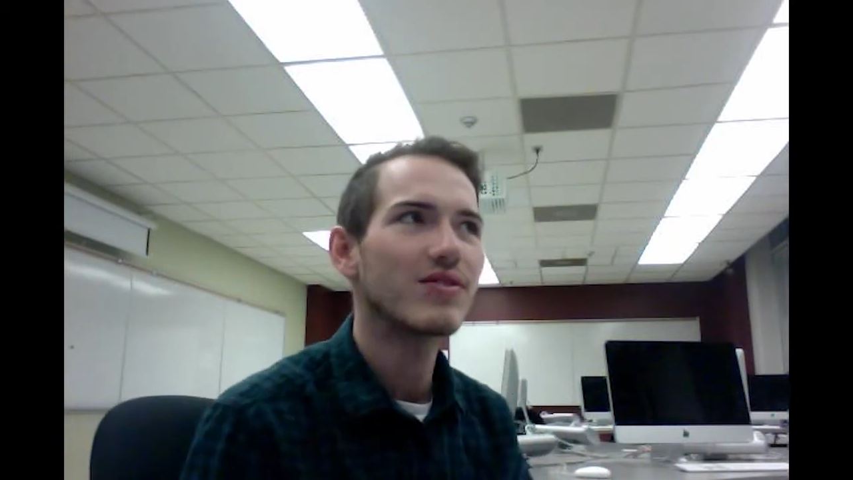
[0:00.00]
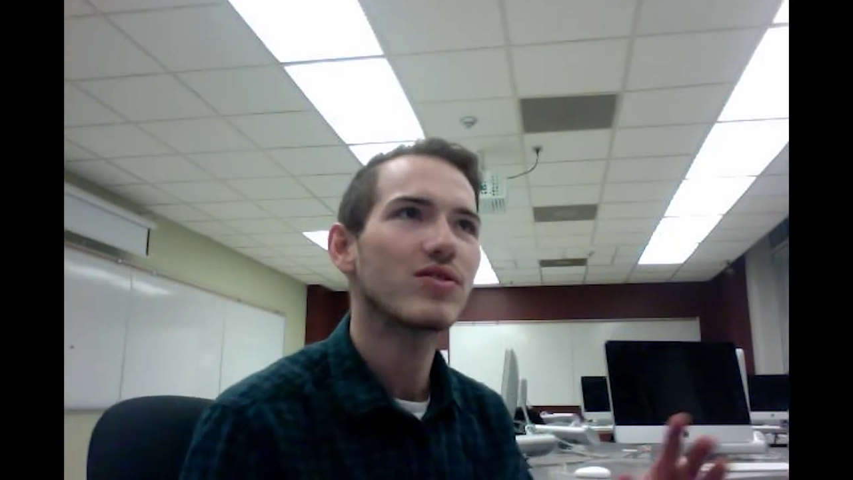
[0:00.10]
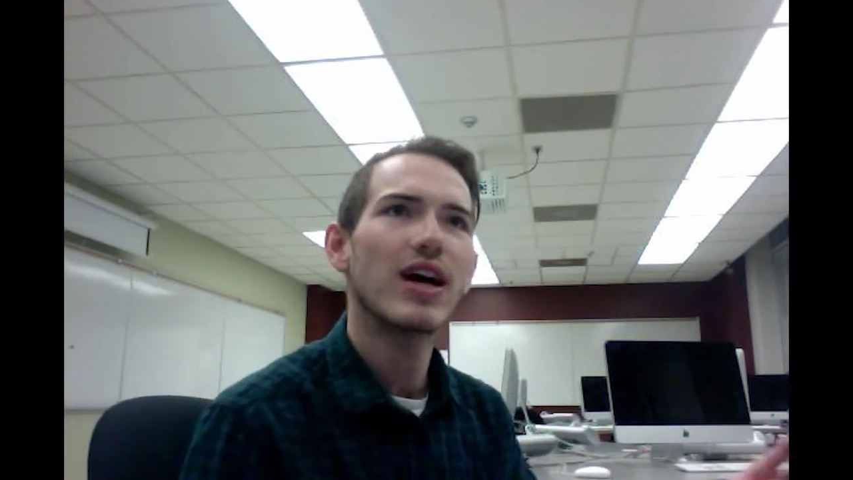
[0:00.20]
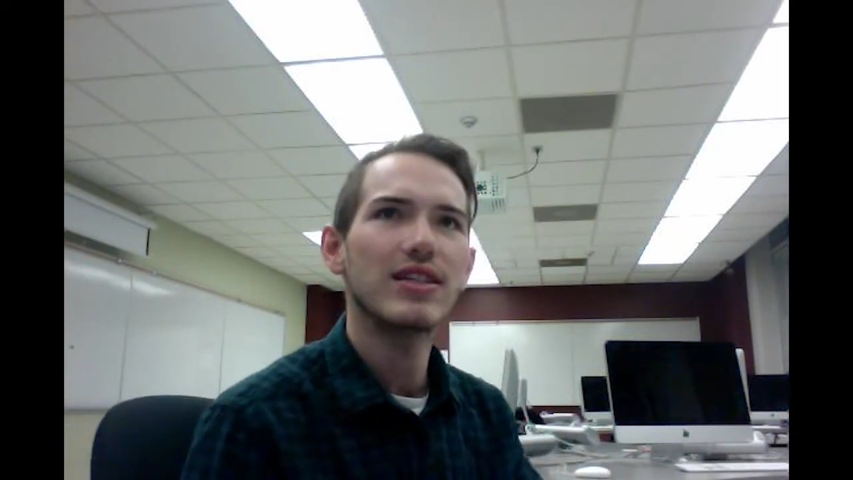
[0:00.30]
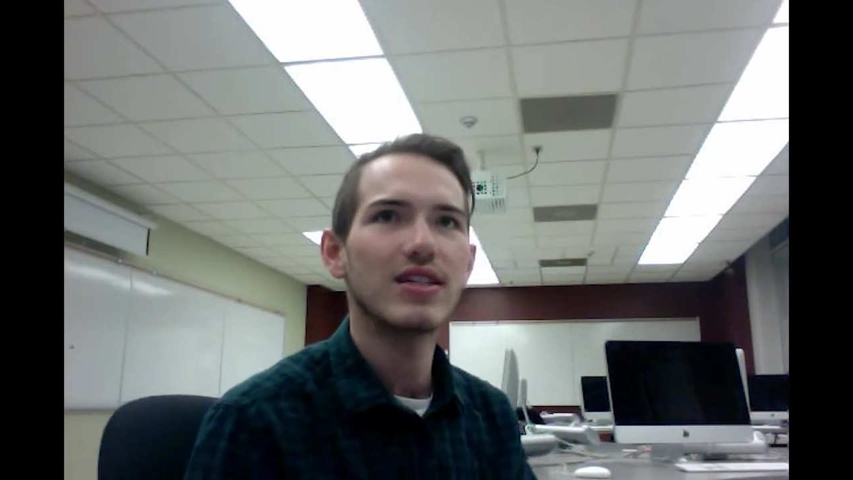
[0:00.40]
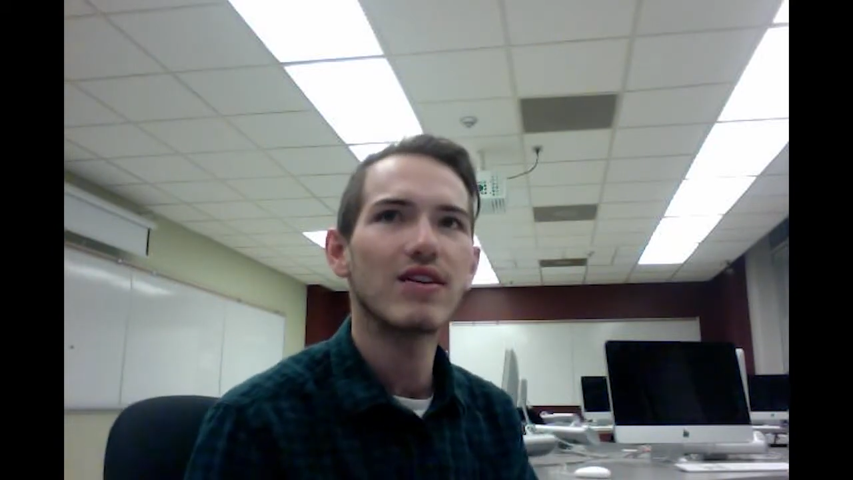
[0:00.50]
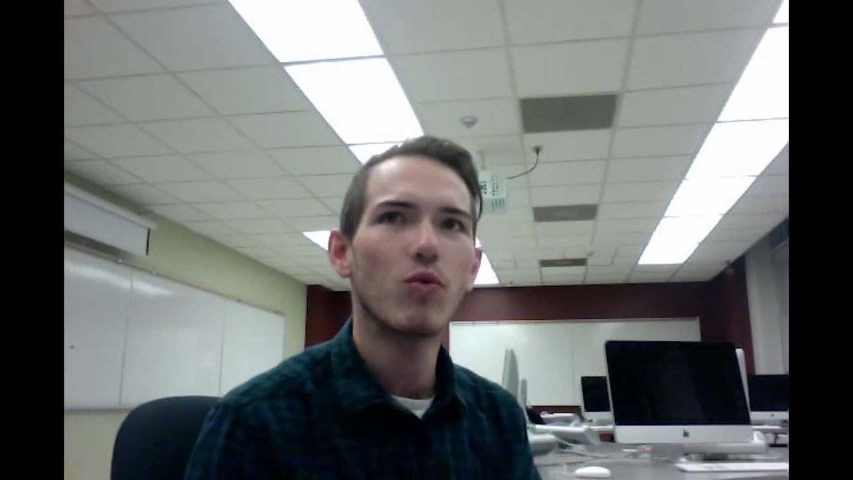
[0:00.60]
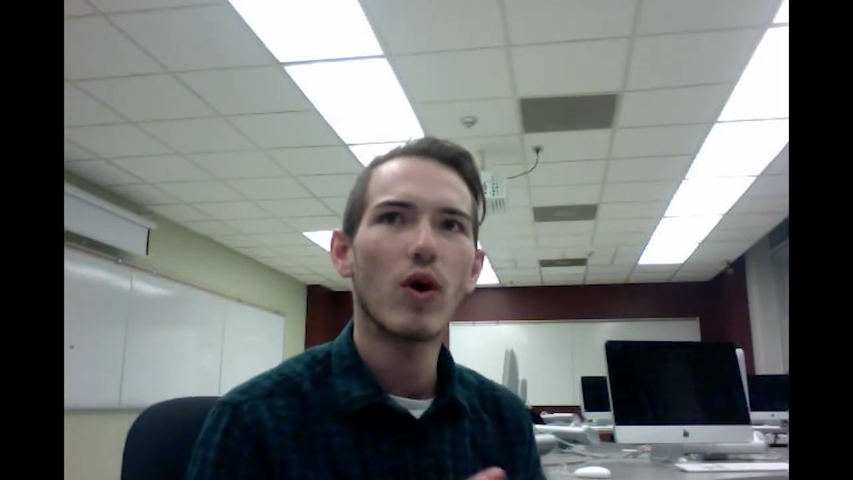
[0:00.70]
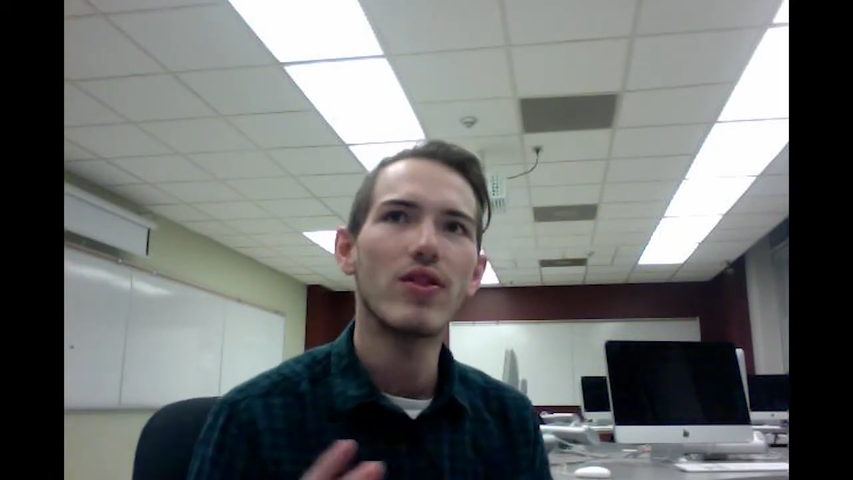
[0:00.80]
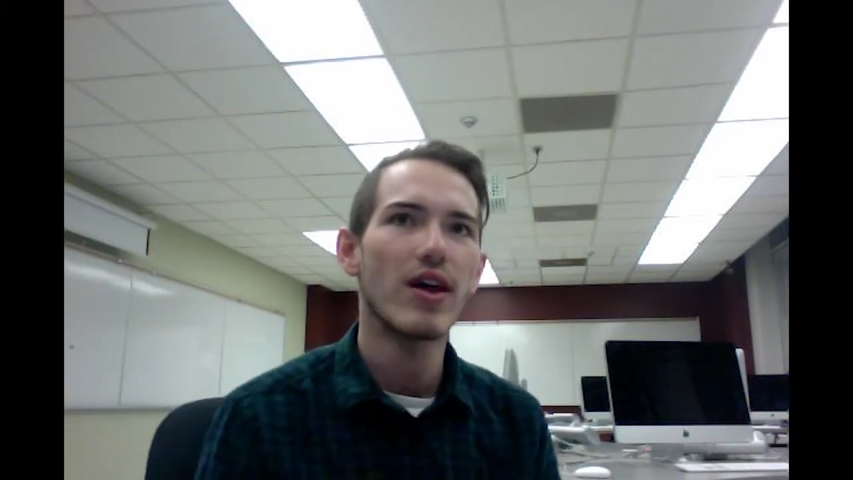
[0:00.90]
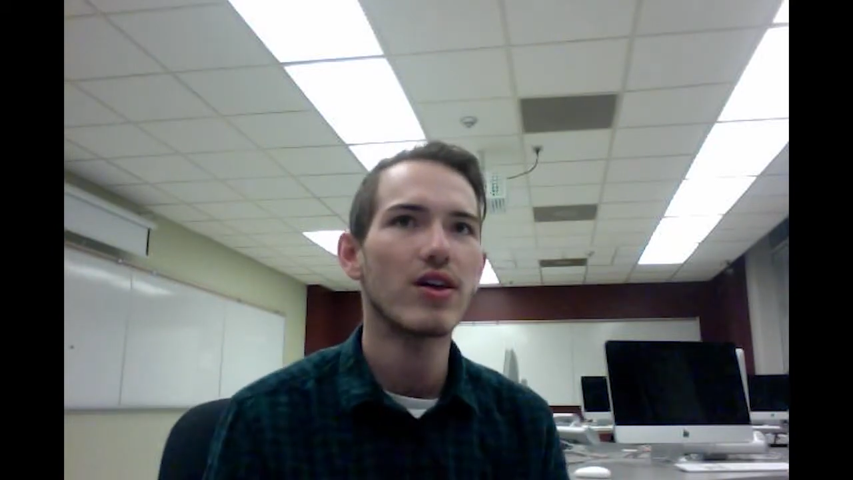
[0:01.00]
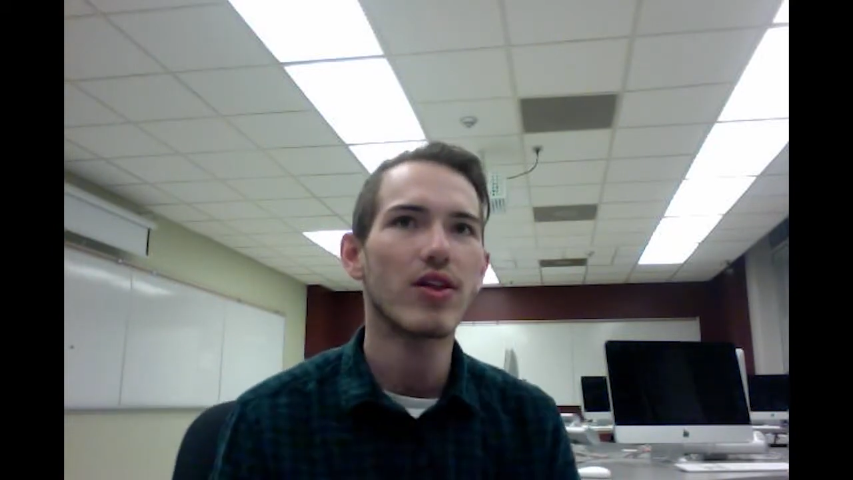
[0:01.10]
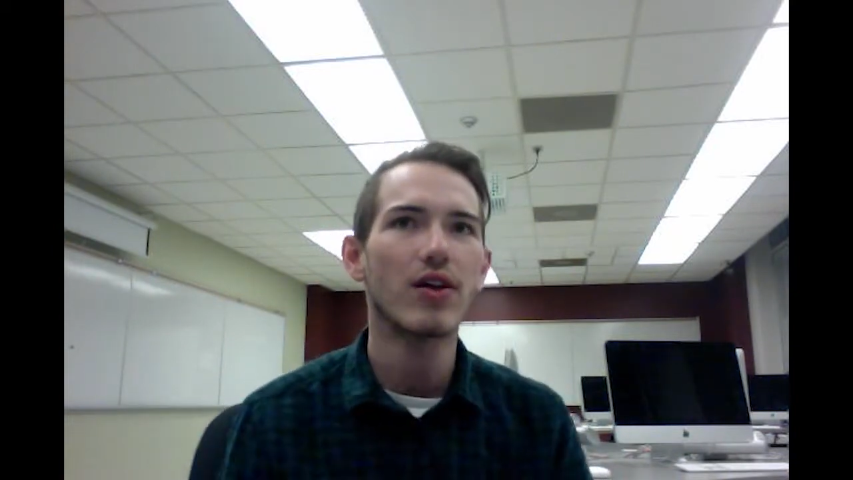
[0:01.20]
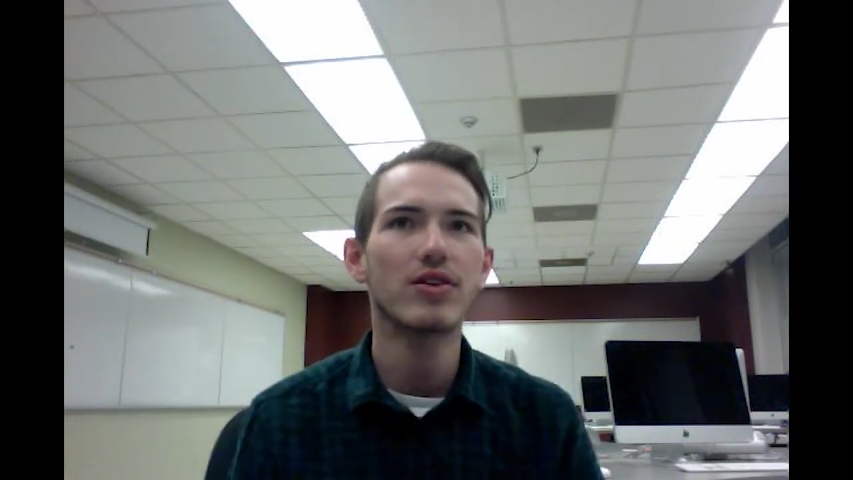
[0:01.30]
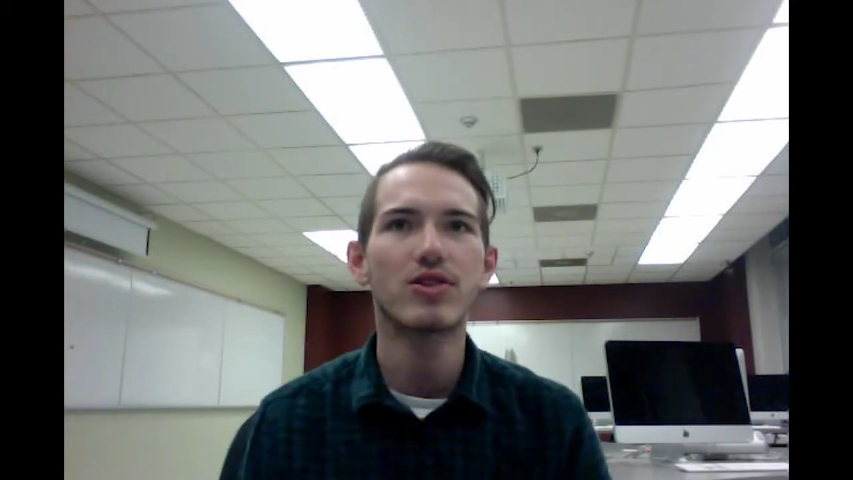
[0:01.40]
different idea of what they
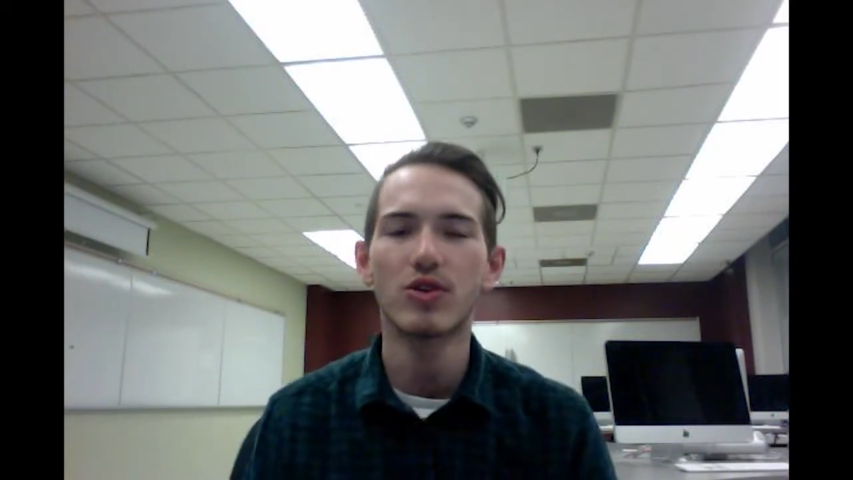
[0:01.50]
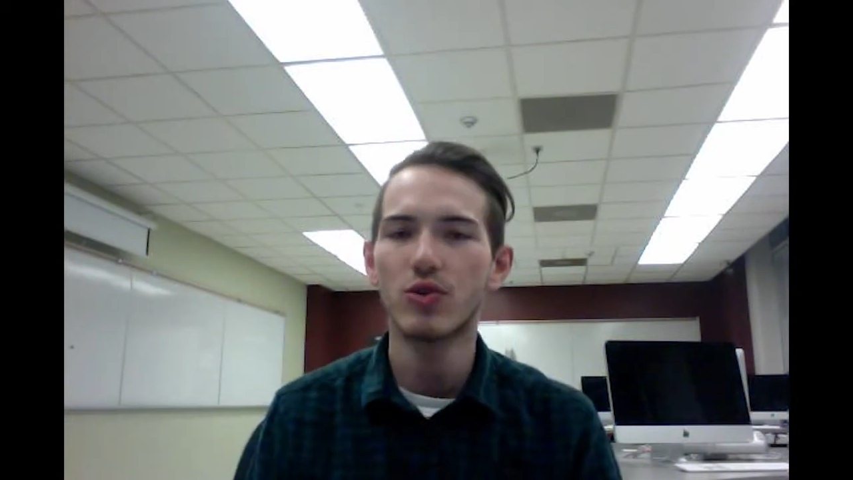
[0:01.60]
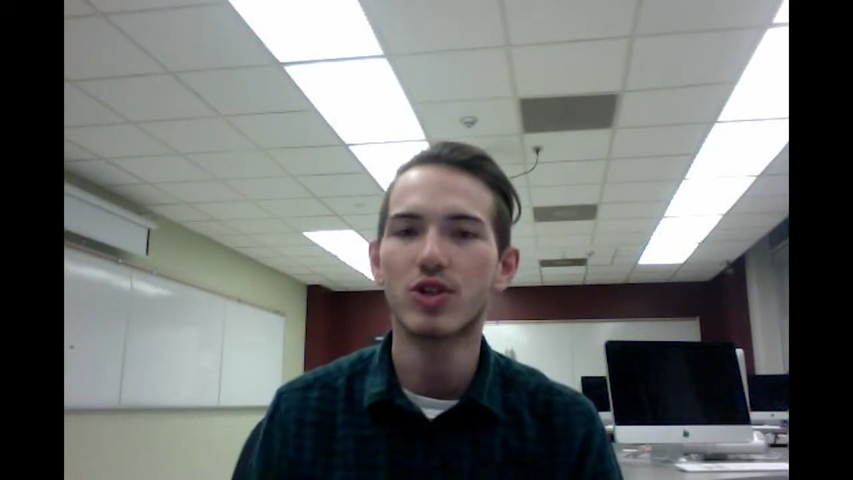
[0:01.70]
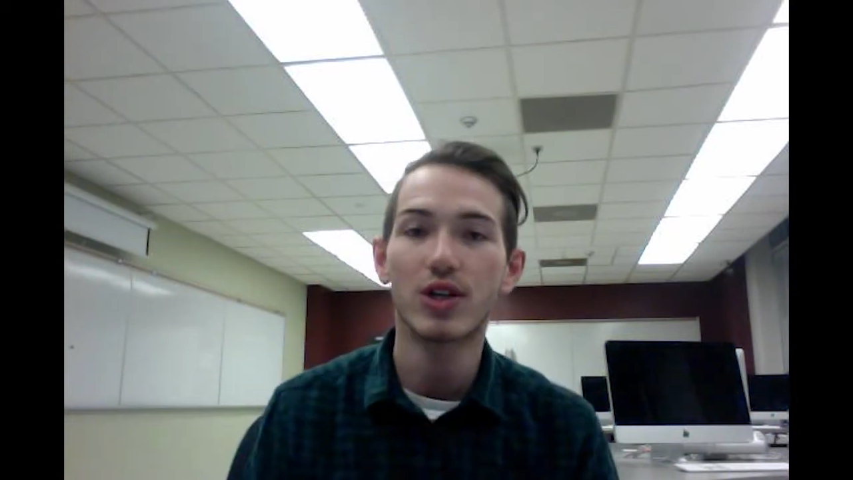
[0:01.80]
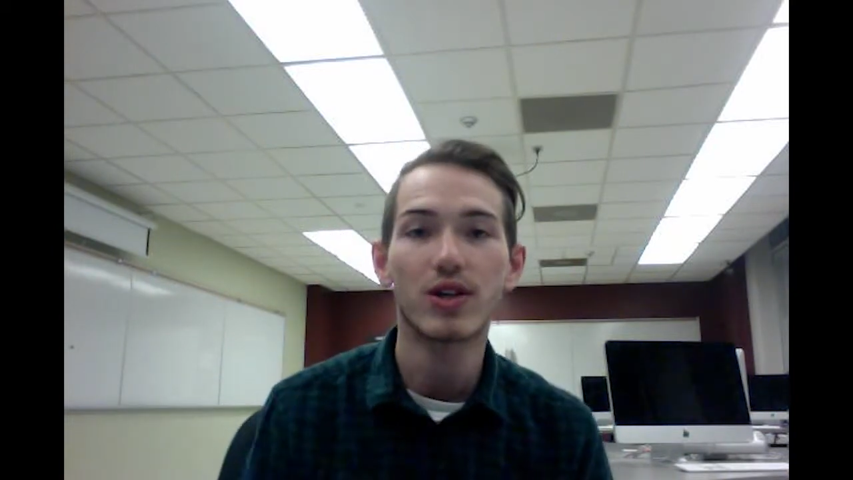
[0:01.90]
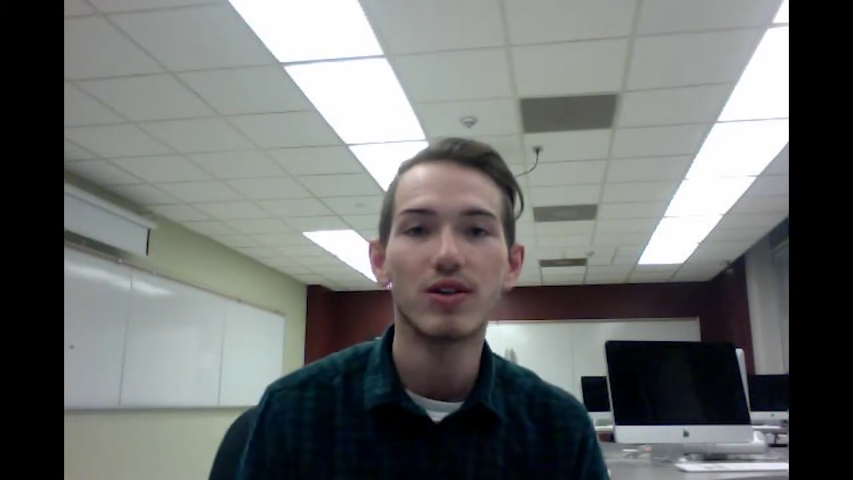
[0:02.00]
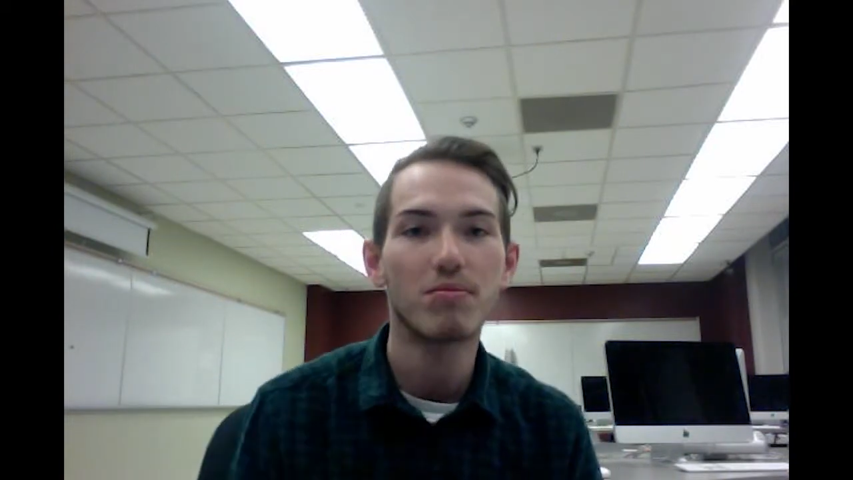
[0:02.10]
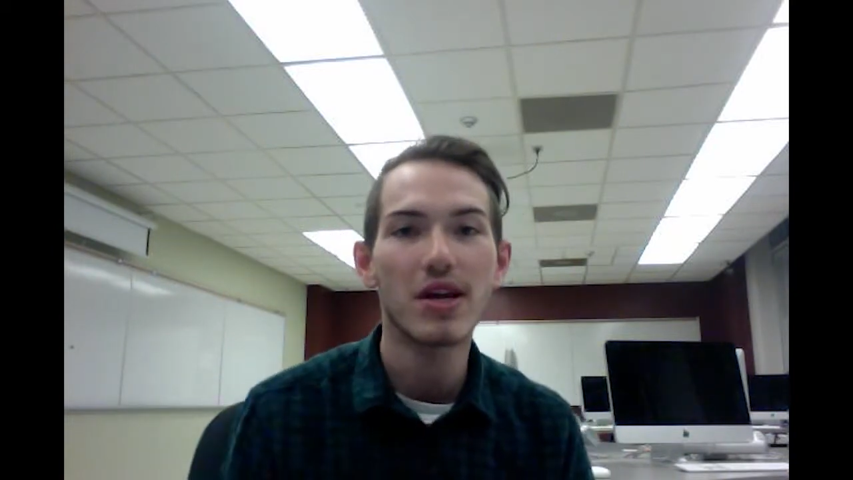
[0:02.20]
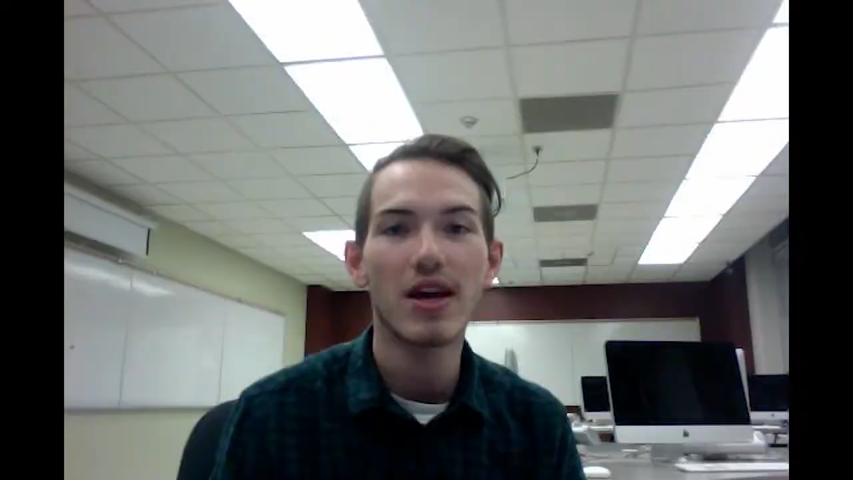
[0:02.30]
thought the solution could be.